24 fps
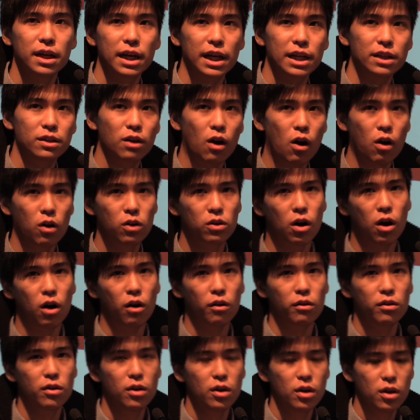in Hong
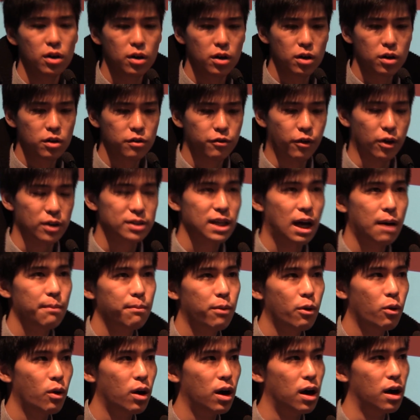Kong. For
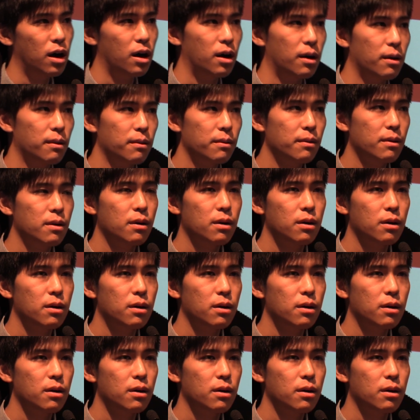example, uh,